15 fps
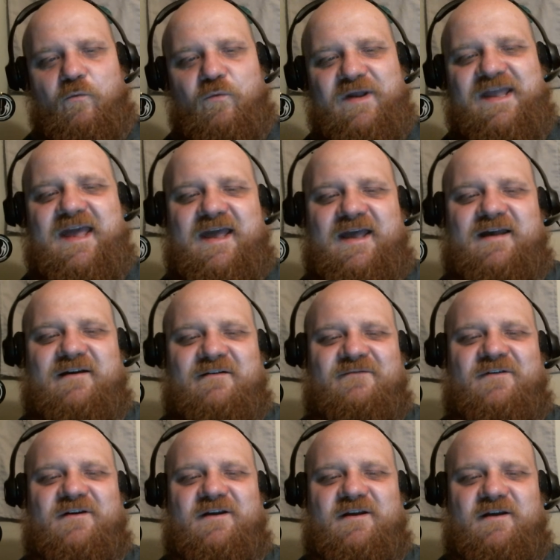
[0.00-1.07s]
We
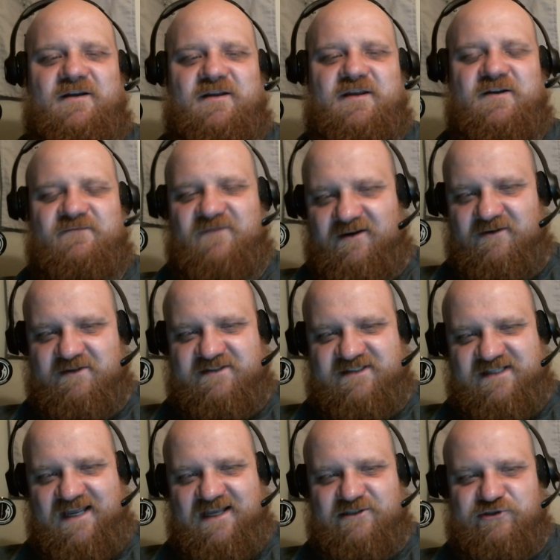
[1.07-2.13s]
have Confederate
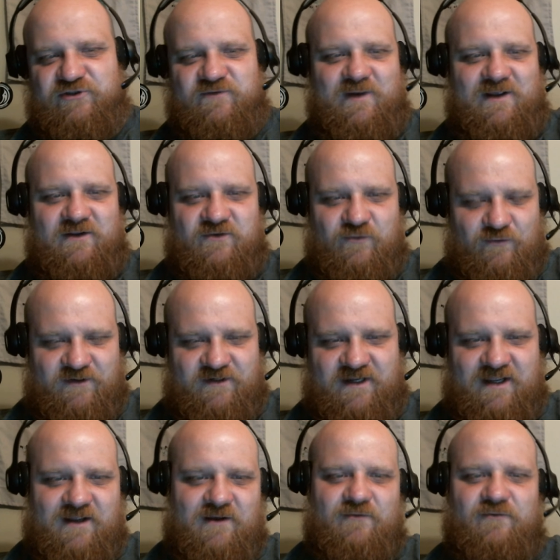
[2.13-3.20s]
statues being torn
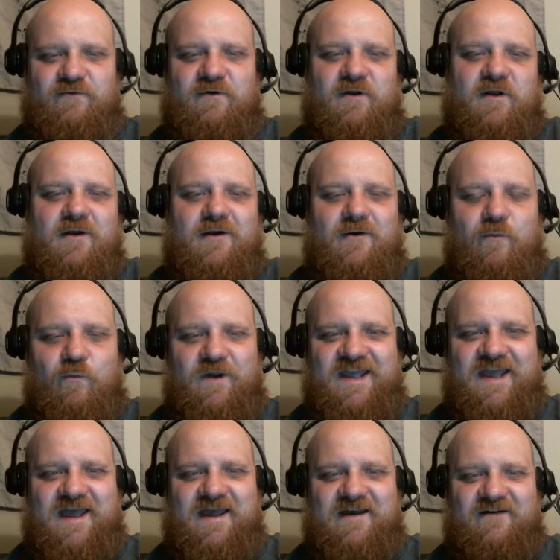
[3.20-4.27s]
down. We
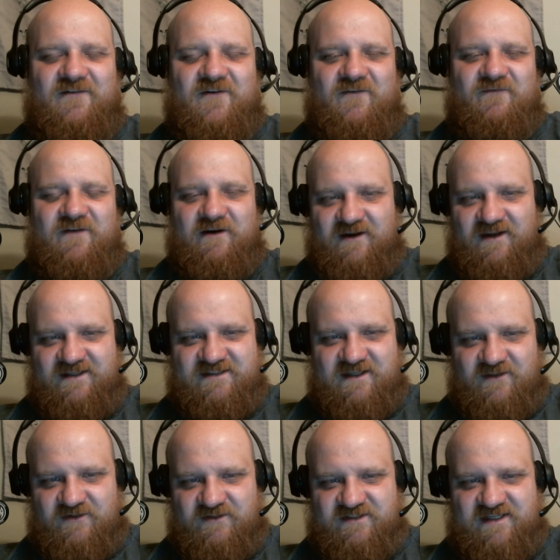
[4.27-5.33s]
have various
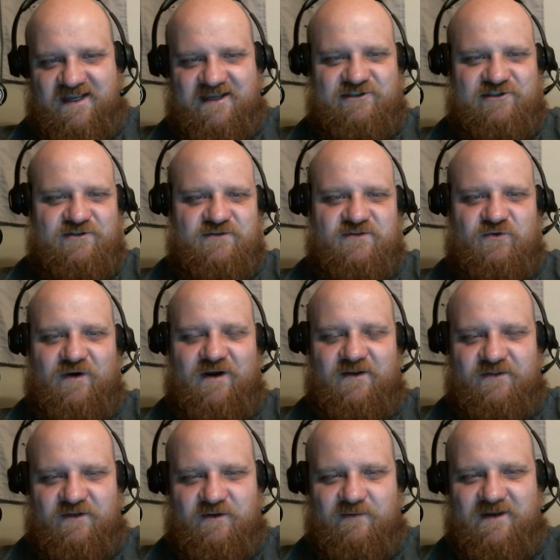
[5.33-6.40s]
other statues
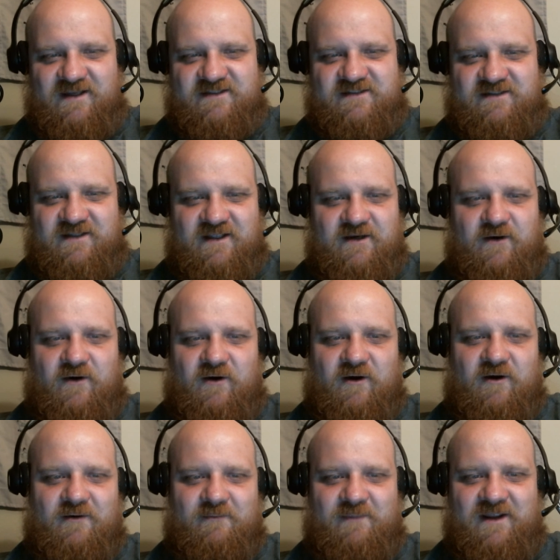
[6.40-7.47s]
throughout the U.S. that
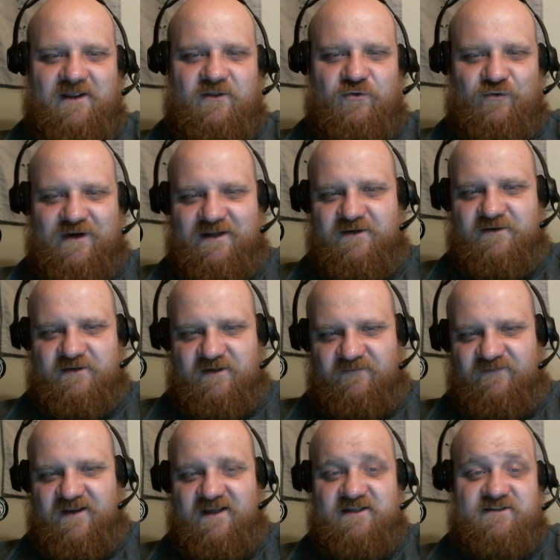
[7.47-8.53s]
are being threatened or
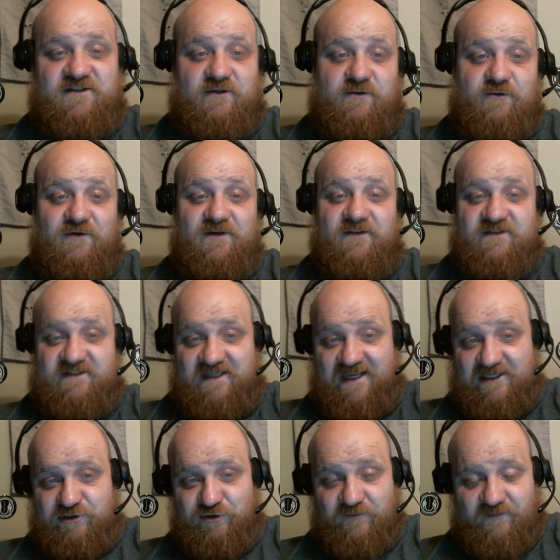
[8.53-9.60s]
defaced, including the
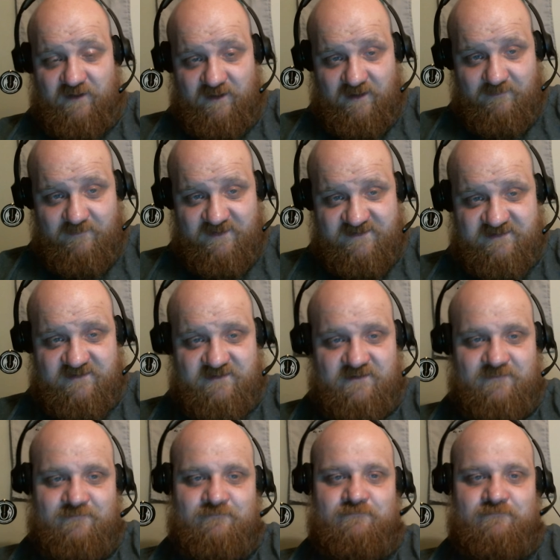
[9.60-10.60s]
Statue of Columbus.